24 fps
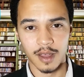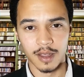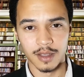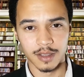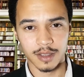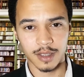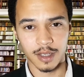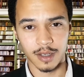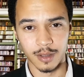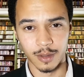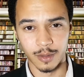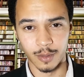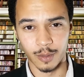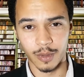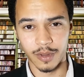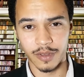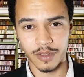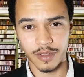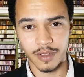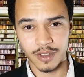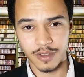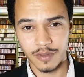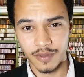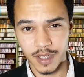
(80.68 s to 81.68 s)
So with
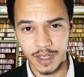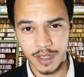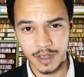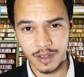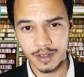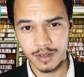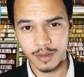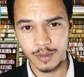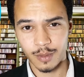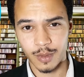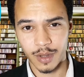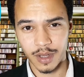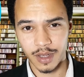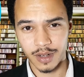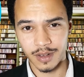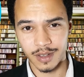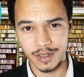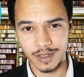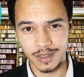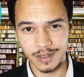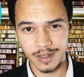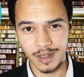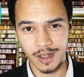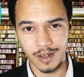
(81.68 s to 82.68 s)
this video, we're going to
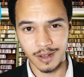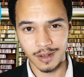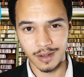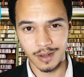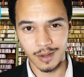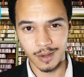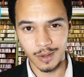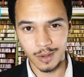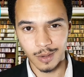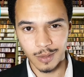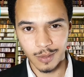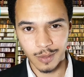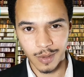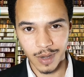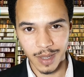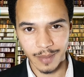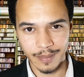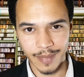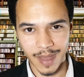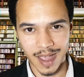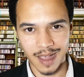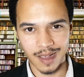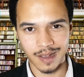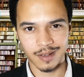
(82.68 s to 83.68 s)
start all the way
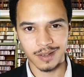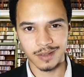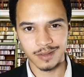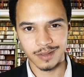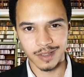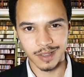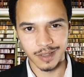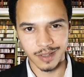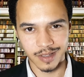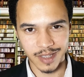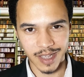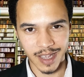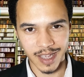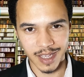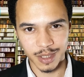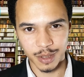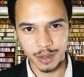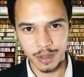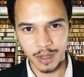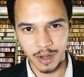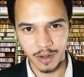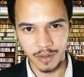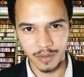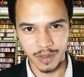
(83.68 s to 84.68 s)
back to the days
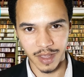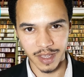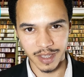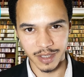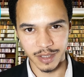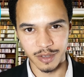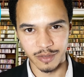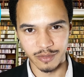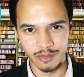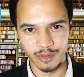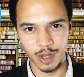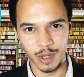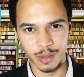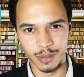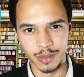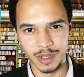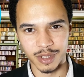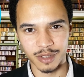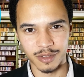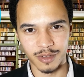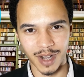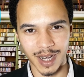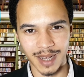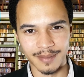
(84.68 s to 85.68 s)
of the ancient
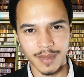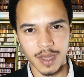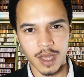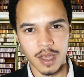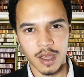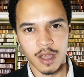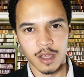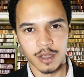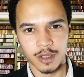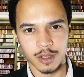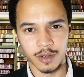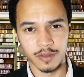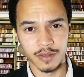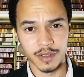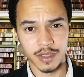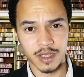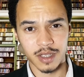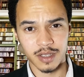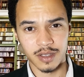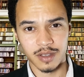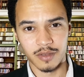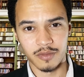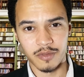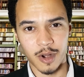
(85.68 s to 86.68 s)
Romans, right? So
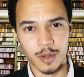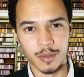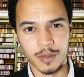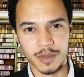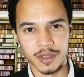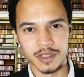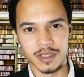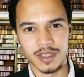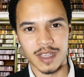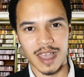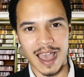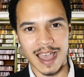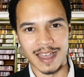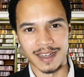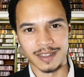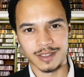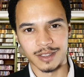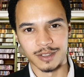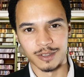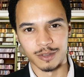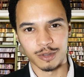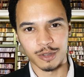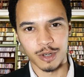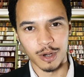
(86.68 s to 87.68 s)
obviously the Romans had
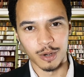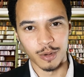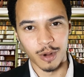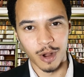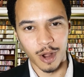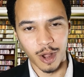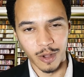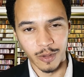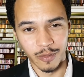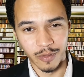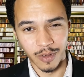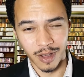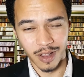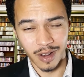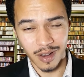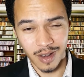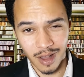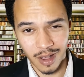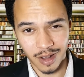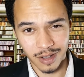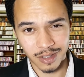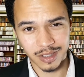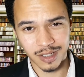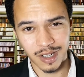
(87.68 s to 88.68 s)
control over a
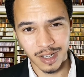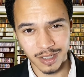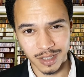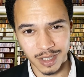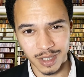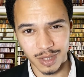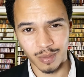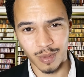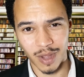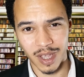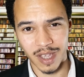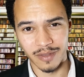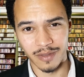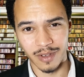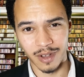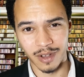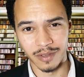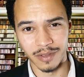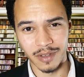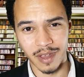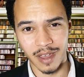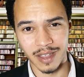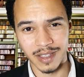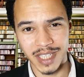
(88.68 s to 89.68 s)
large swathe
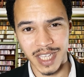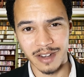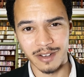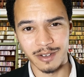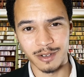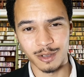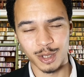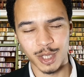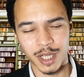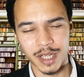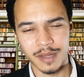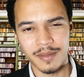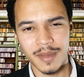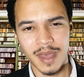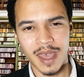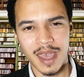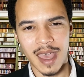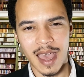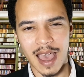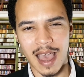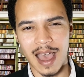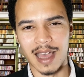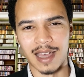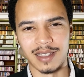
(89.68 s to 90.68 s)
of territory,
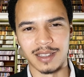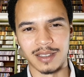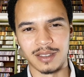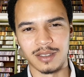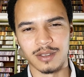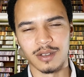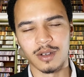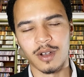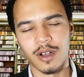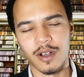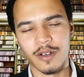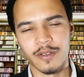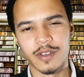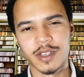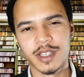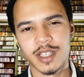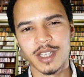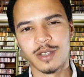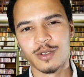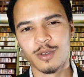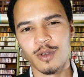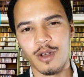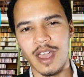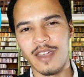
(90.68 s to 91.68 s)
and obviously
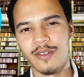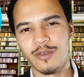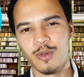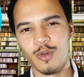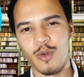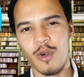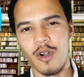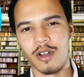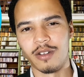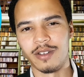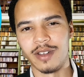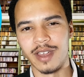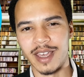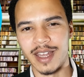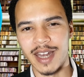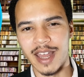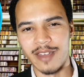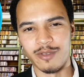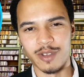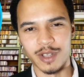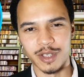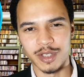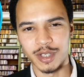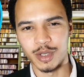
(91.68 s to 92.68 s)
not everyone in
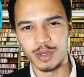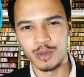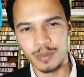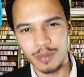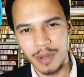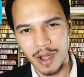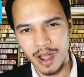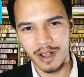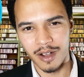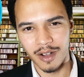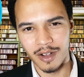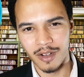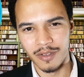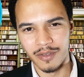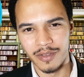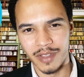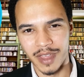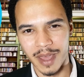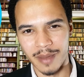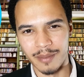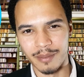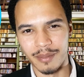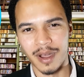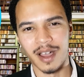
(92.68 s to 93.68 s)
every single part of
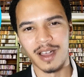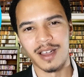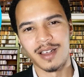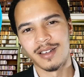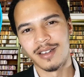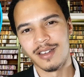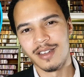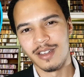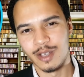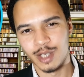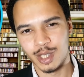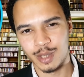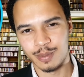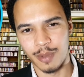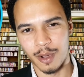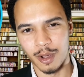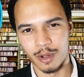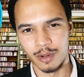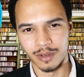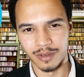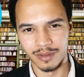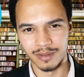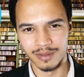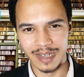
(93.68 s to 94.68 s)
the empire
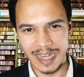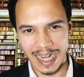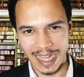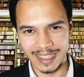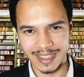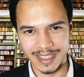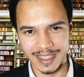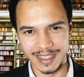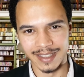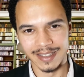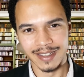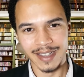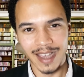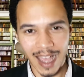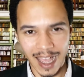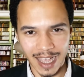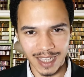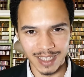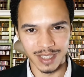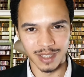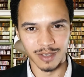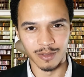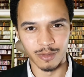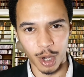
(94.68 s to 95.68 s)
spoke Latin
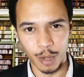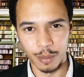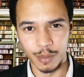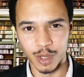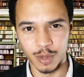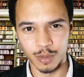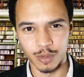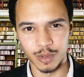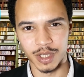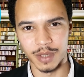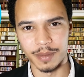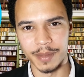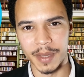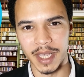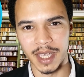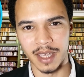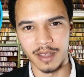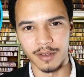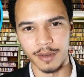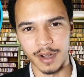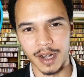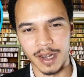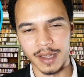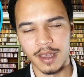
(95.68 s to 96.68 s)
as the Romans would speak
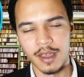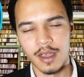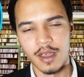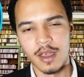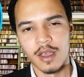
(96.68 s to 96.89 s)
it, right?